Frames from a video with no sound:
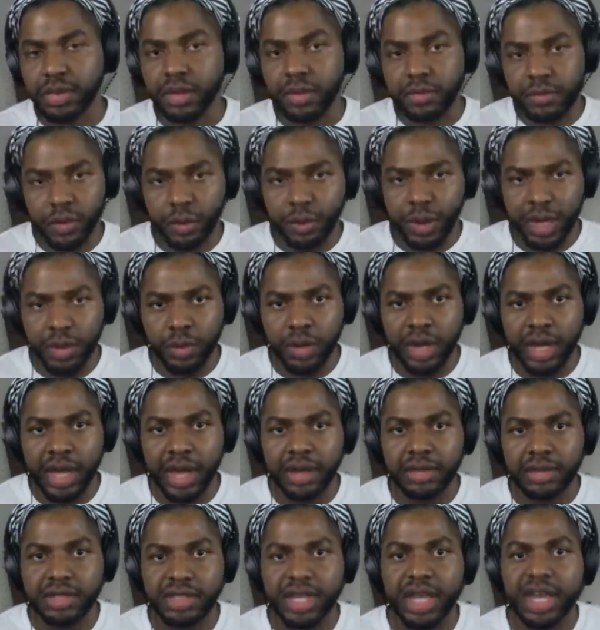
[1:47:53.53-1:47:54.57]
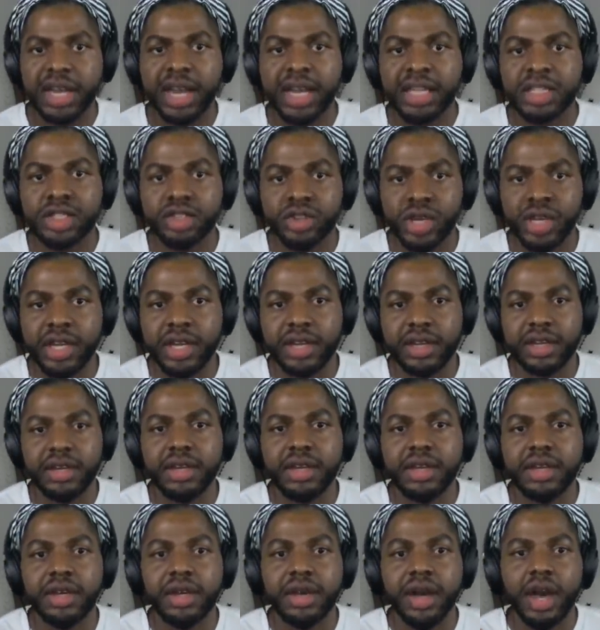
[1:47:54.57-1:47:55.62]
full body workouts, and I drink
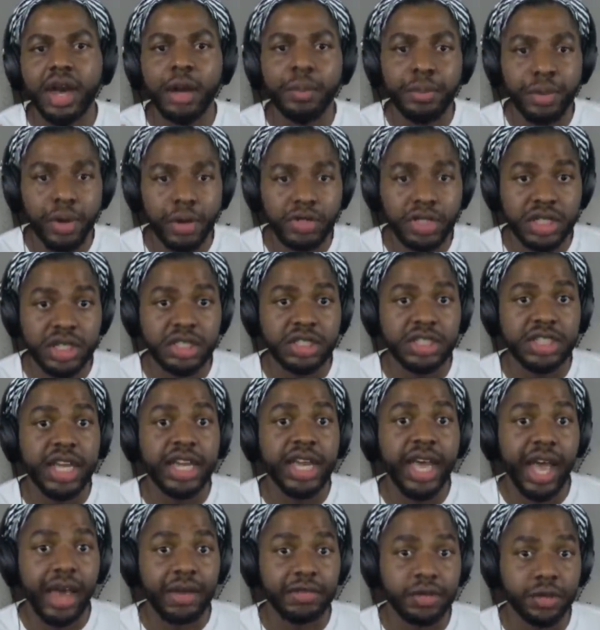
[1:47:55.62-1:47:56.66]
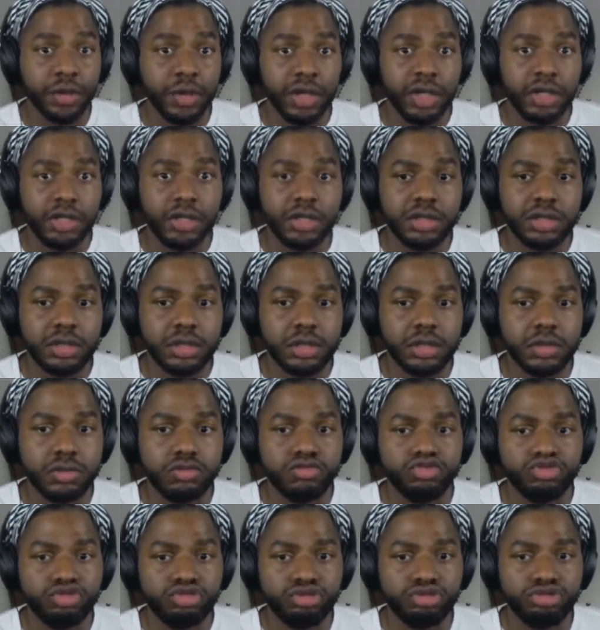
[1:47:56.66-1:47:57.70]
a protein shake afterwards.
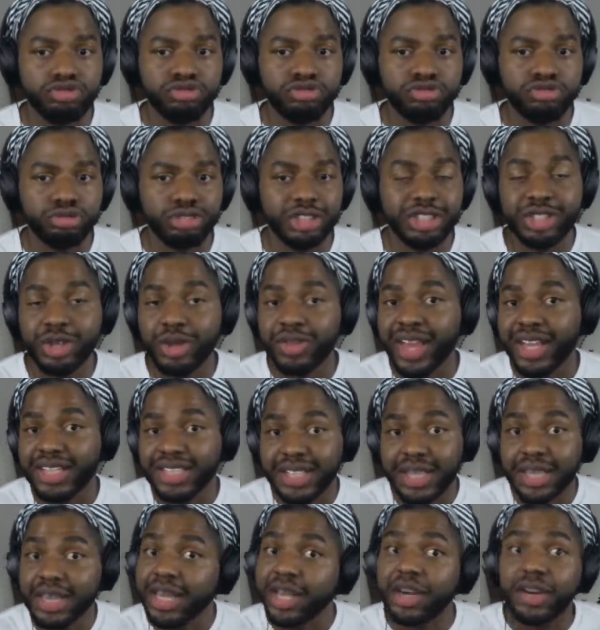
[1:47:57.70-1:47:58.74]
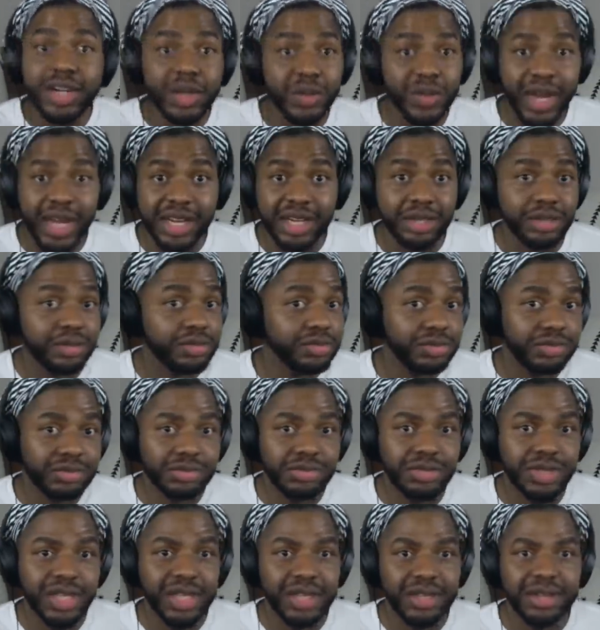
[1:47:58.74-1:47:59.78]
So that's literally what I do.
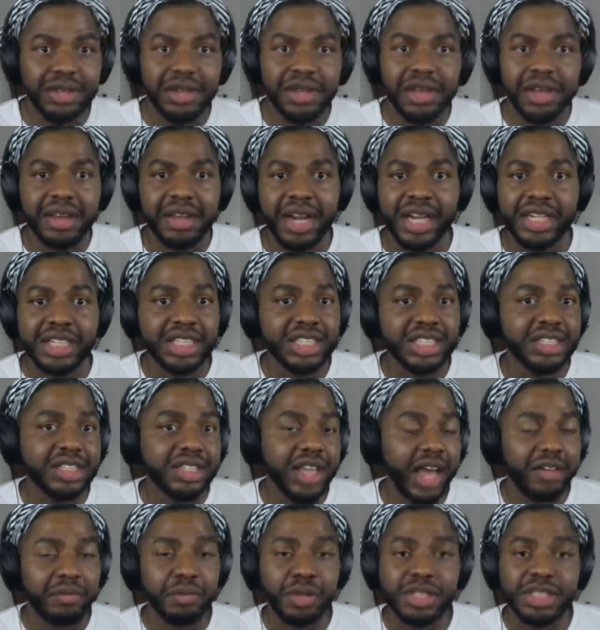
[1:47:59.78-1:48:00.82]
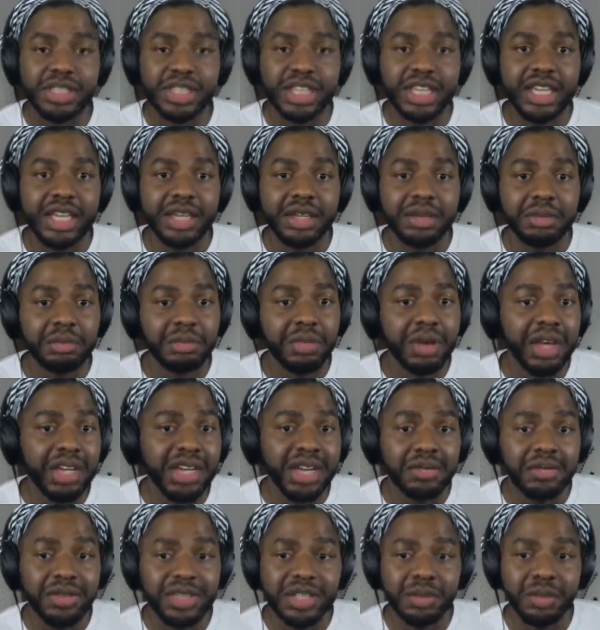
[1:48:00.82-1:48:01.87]
And I just have been seeing a
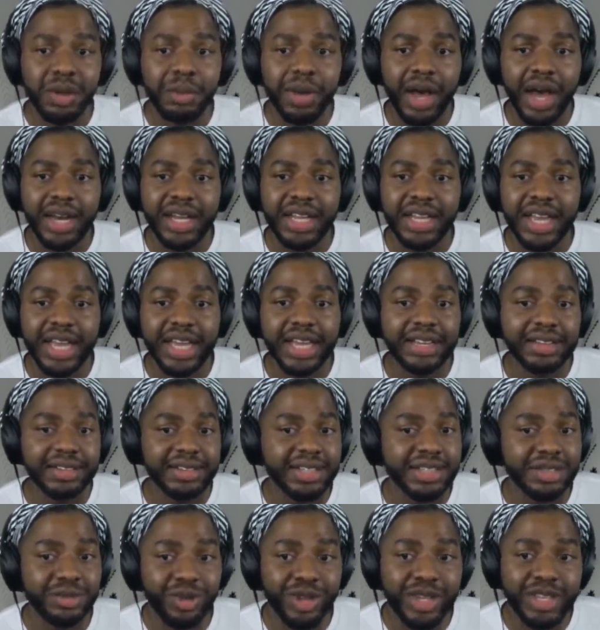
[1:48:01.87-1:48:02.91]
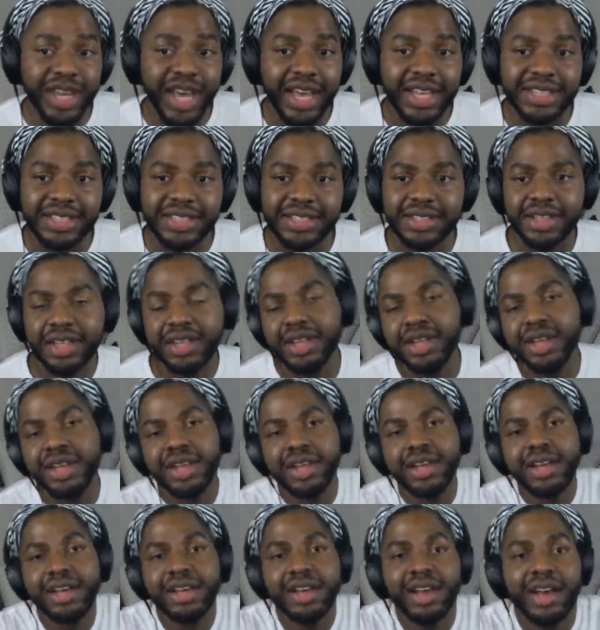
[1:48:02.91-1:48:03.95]
difference in my body. Like it's really nice.
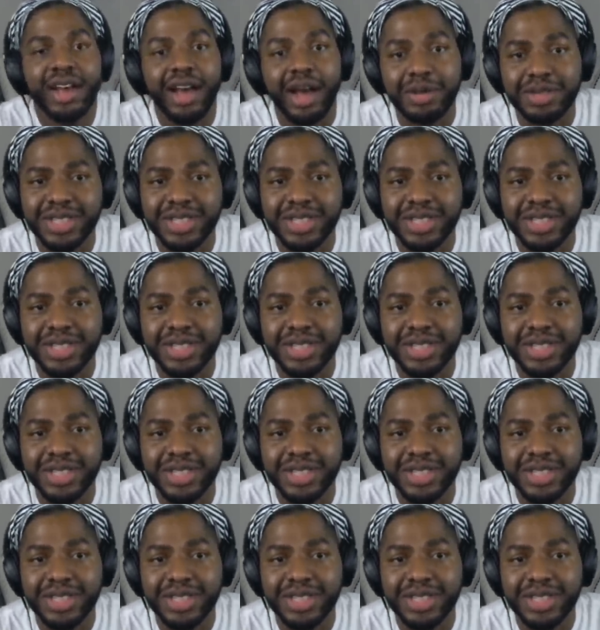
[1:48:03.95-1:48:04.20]
I